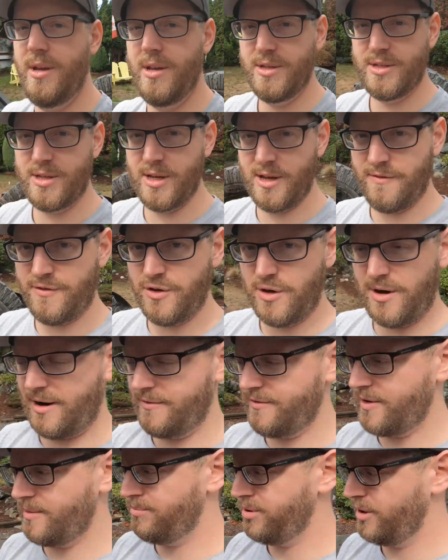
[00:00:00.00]
is, if you
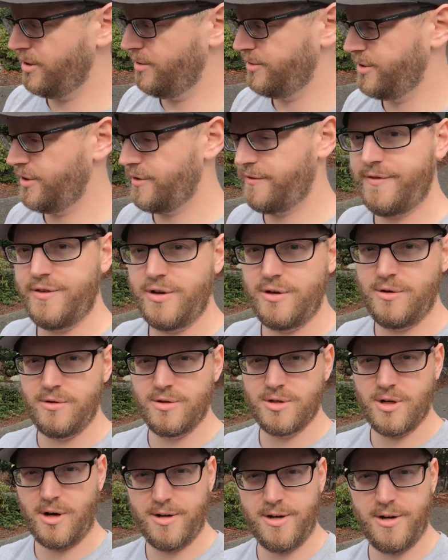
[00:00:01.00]
ever blow your
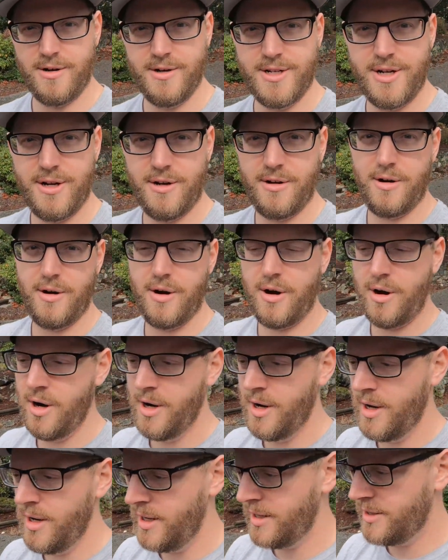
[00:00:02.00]
fuse on your interior
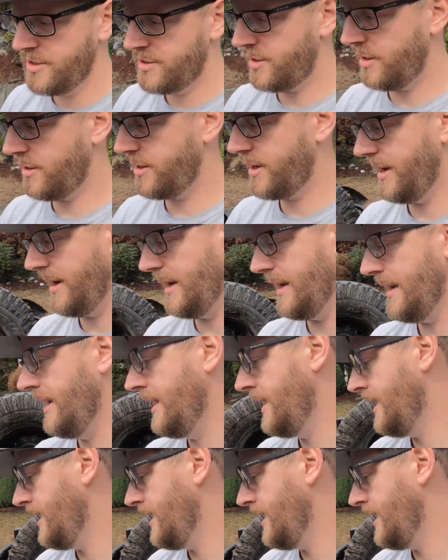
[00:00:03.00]
circuit